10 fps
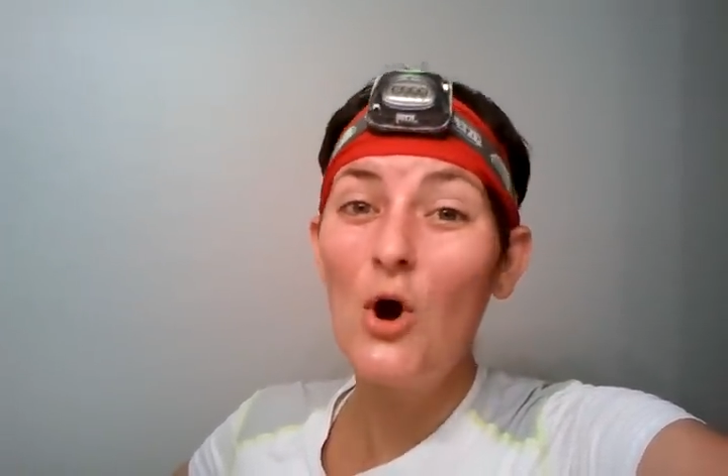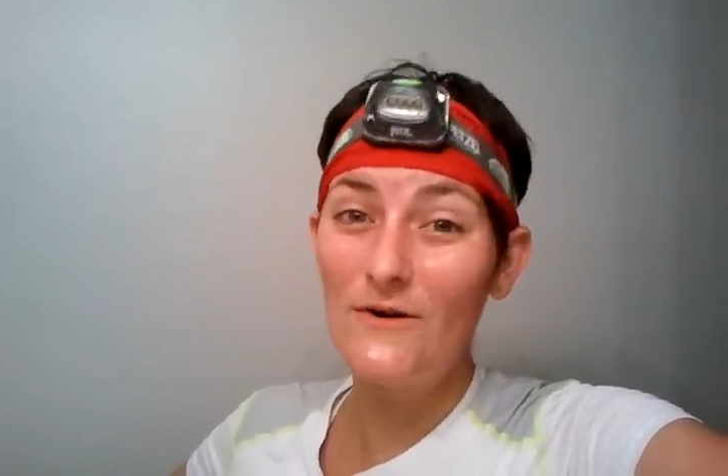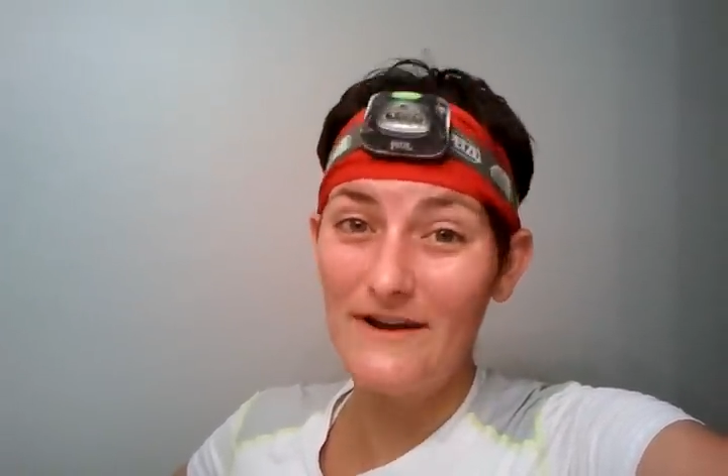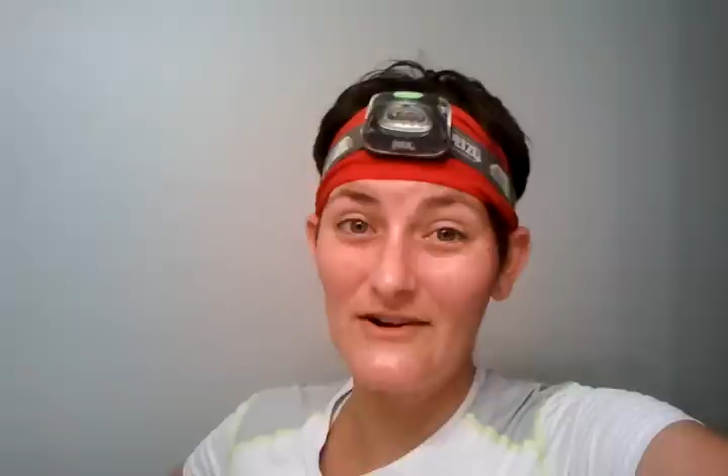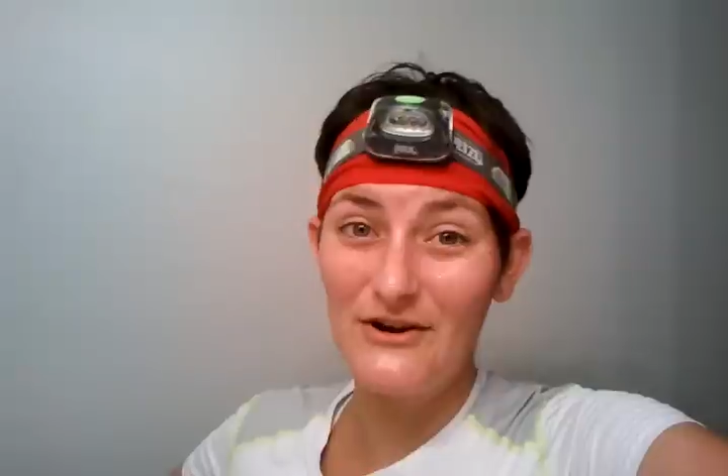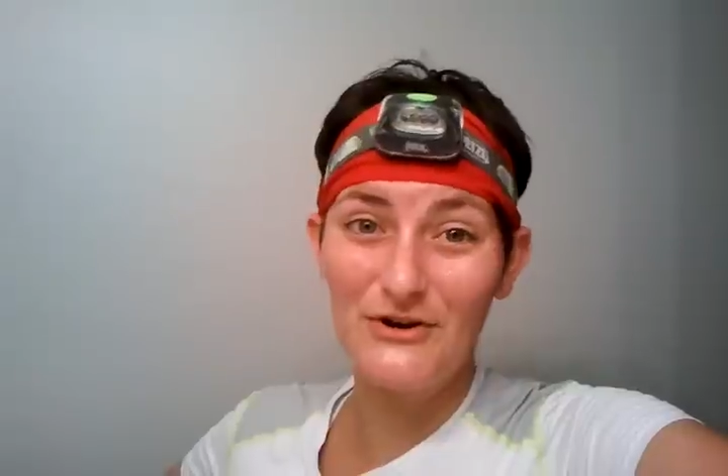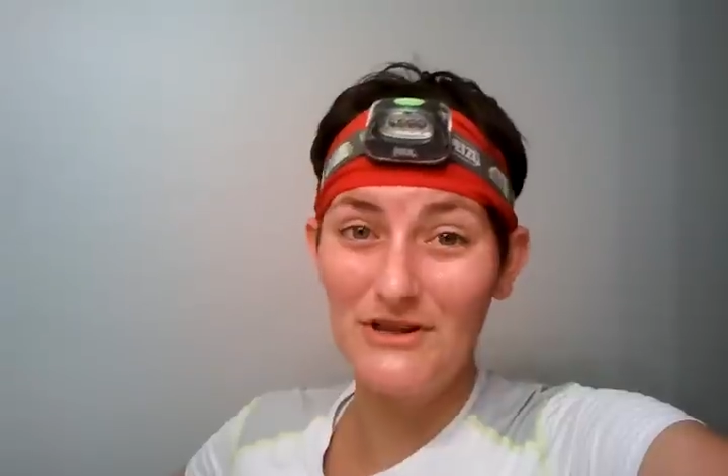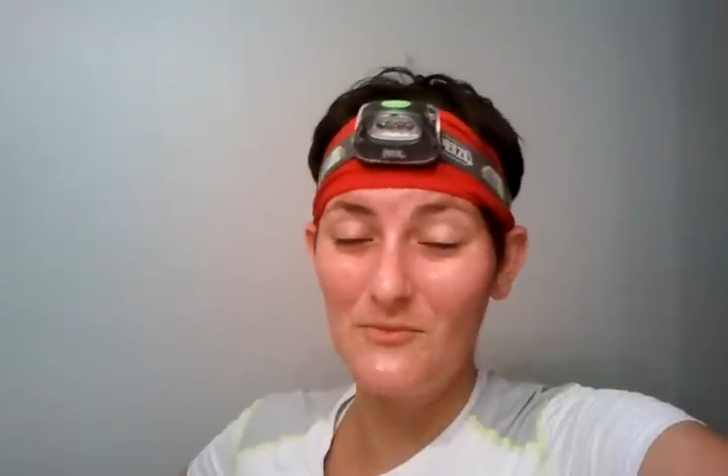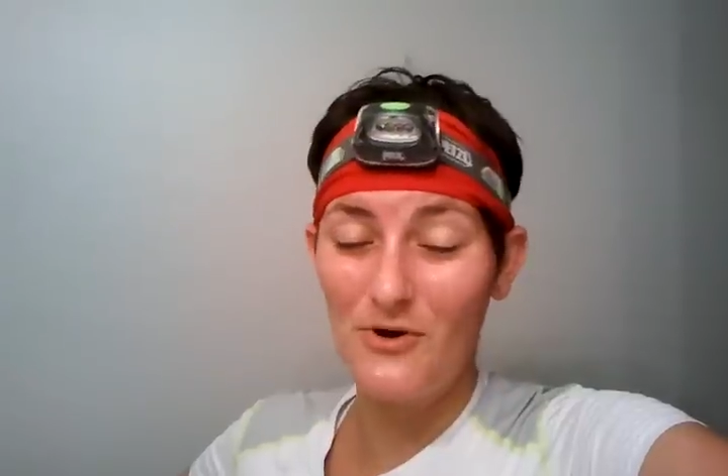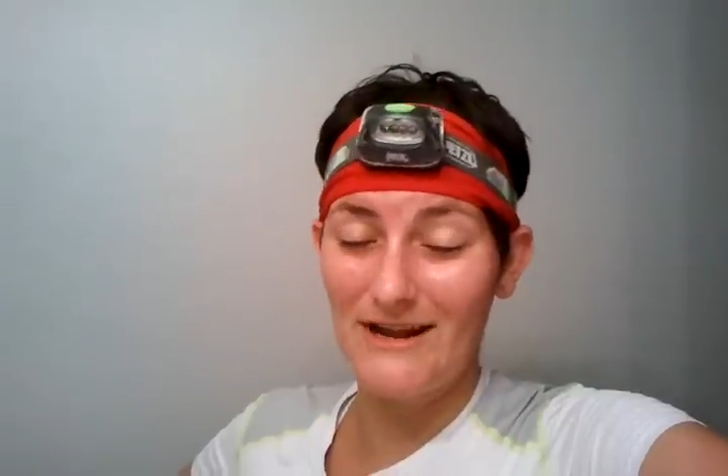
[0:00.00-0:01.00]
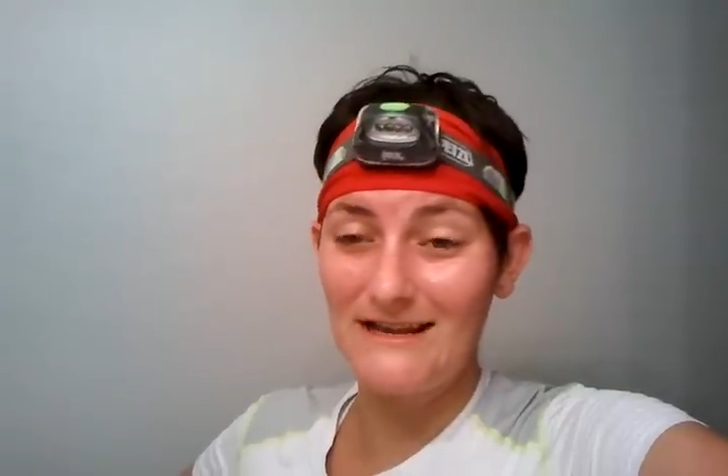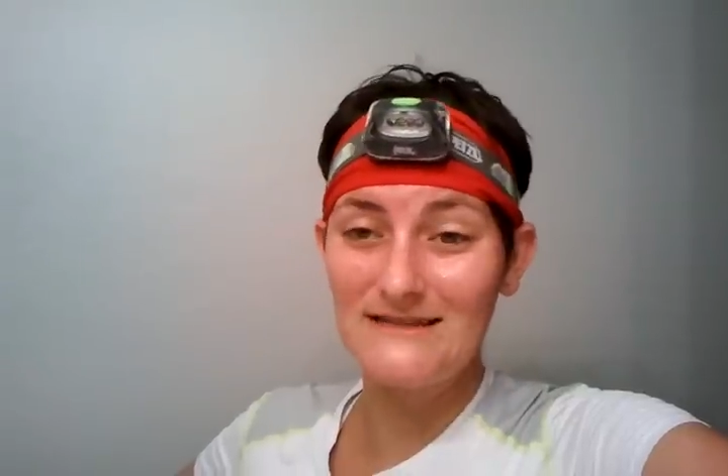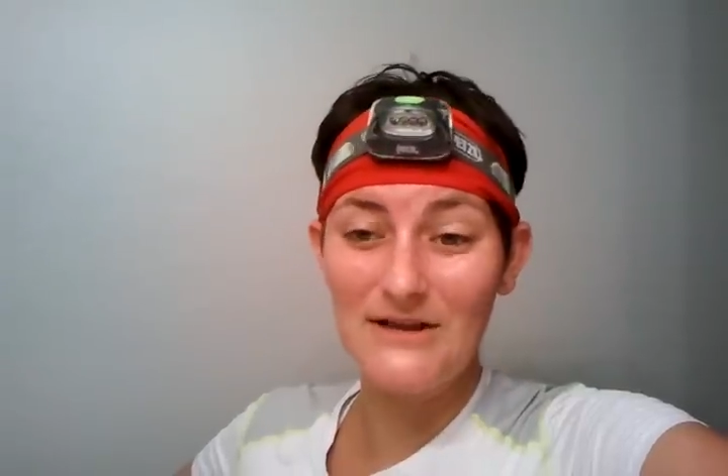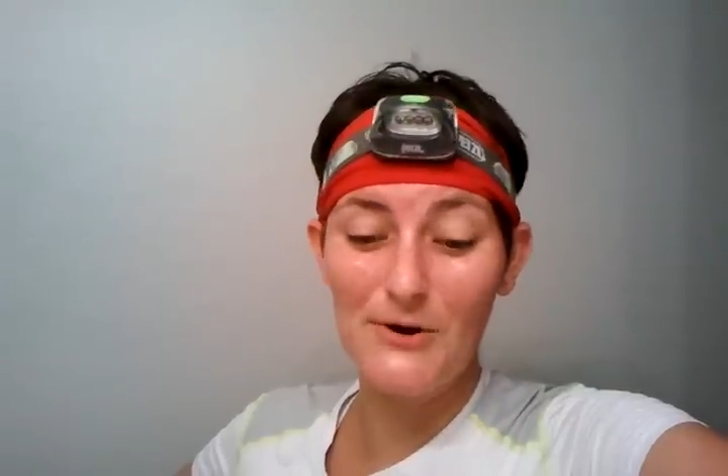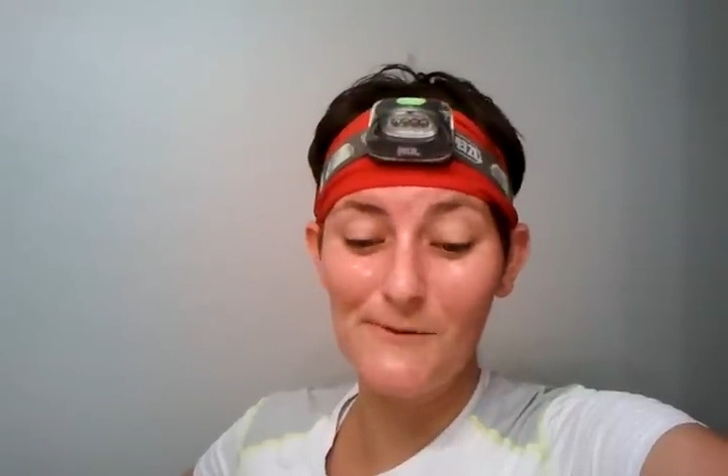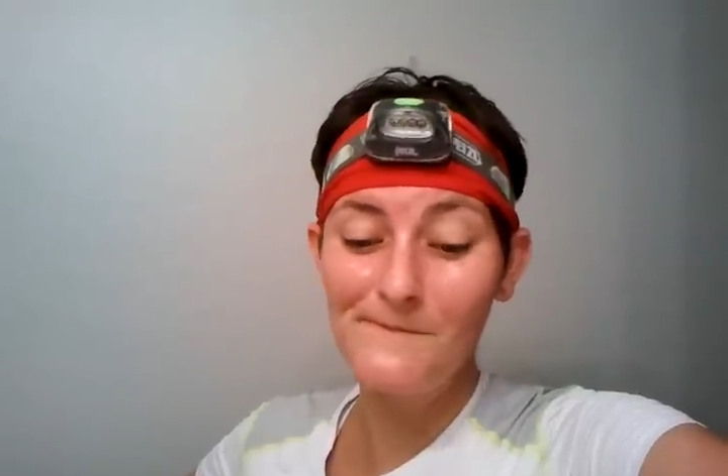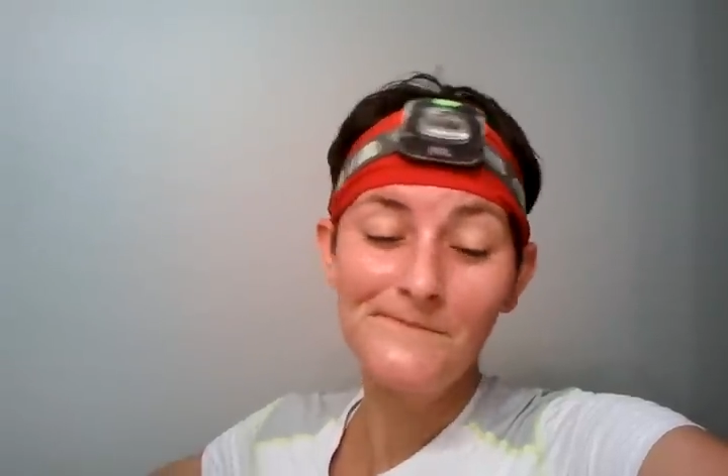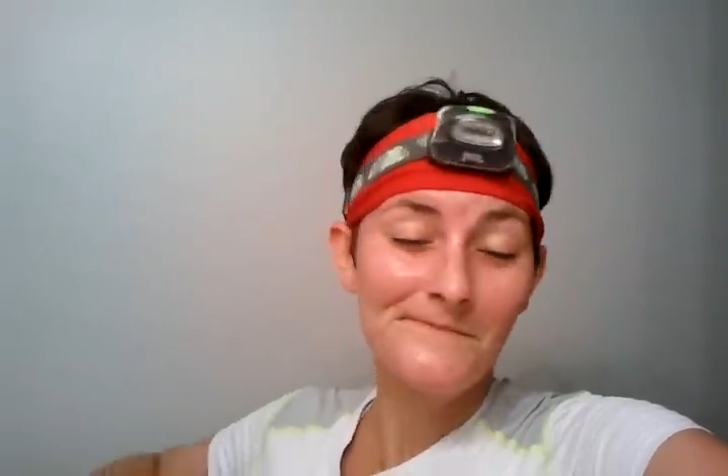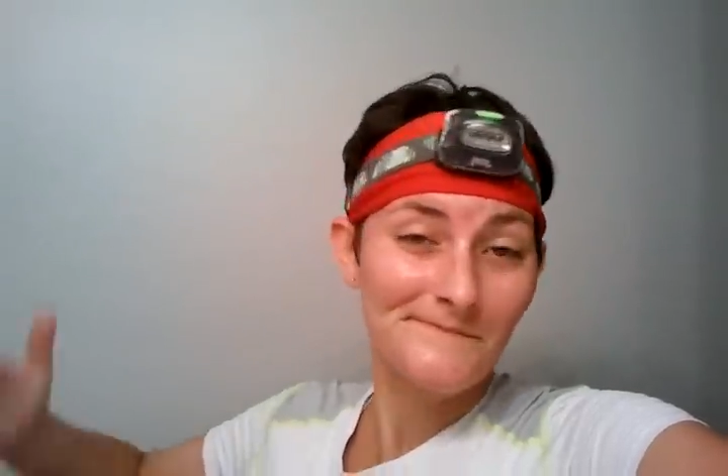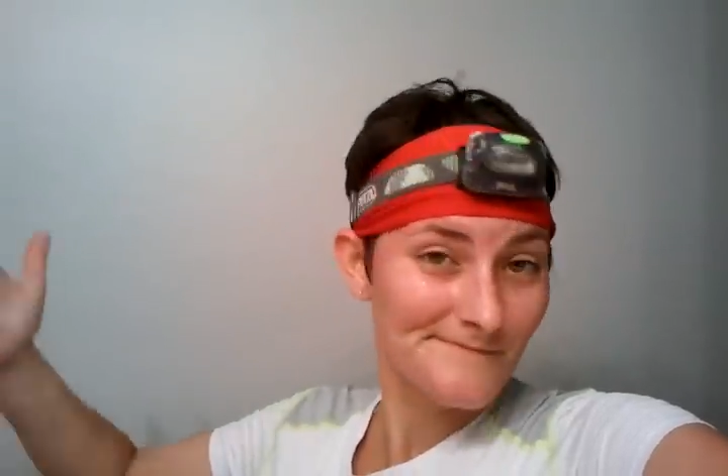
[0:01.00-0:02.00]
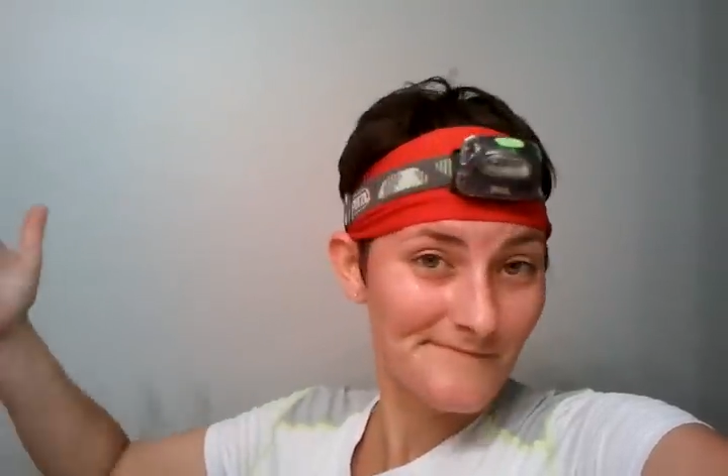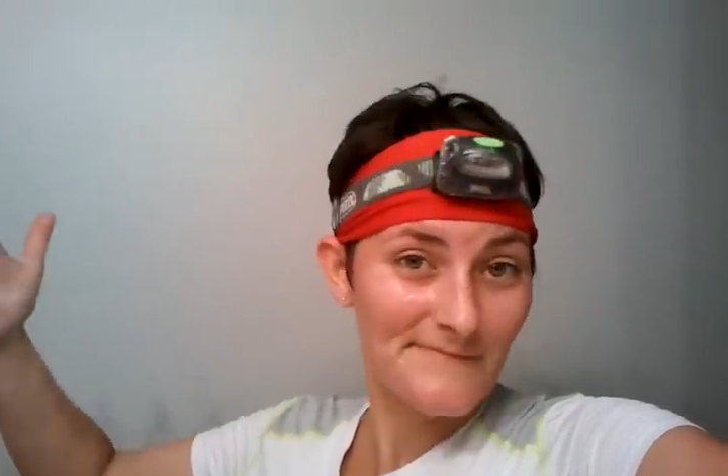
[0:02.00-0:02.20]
or very early morning. So